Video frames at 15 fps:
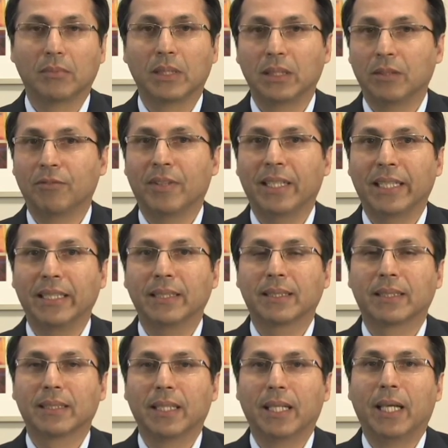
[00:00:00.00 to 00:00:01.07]

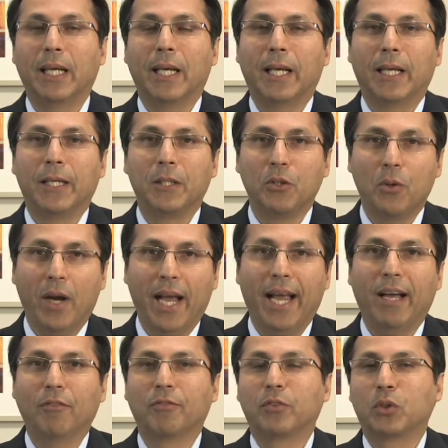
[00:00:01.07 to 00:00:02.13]
device, you
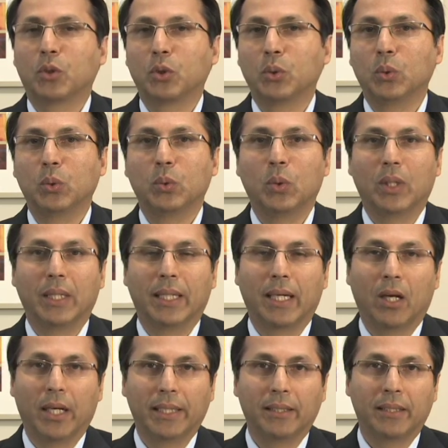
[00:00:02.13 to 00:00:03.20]
have to
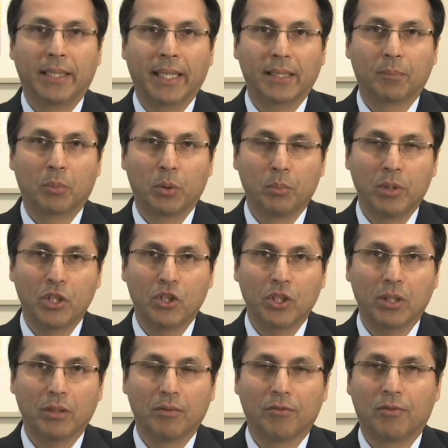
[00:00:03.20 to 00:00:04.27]
either get
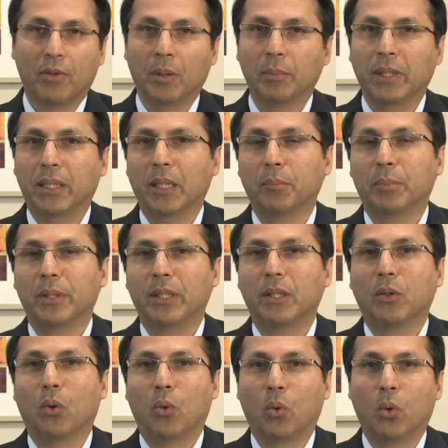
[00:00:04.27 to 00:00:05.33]
permission from the
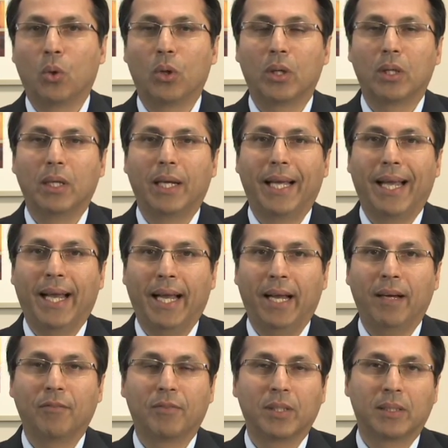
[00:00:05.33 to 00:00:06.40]
company or
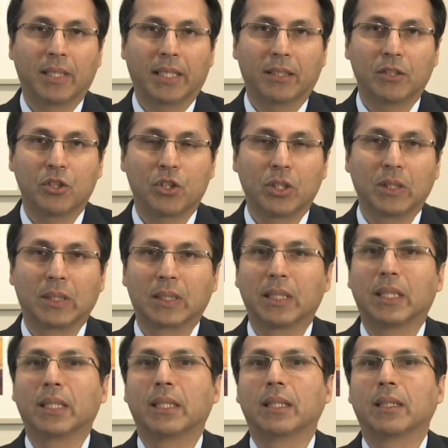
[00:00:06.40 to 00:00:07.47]
have the technician
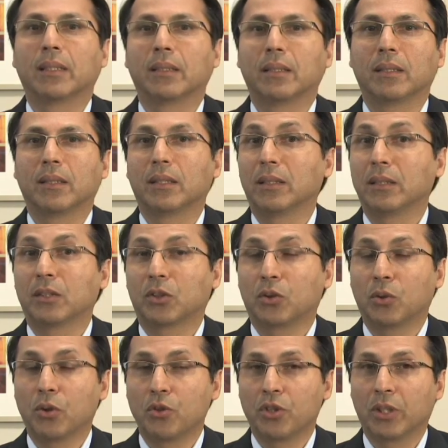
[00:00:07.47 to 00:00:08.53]
sign another
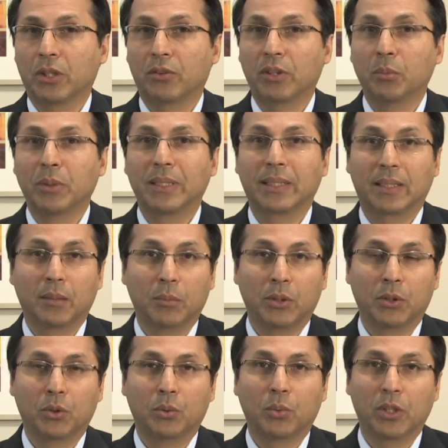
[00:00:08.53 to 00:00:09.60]
non-disclosure agreement
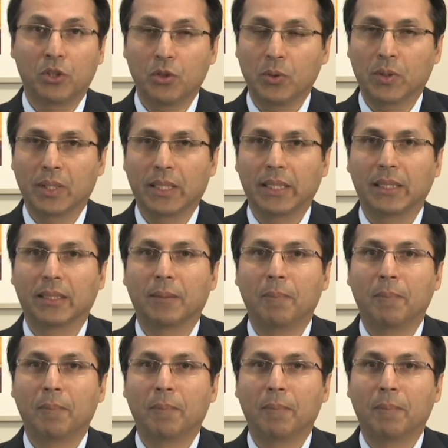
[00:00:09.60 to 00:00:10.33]
similar to what you signed.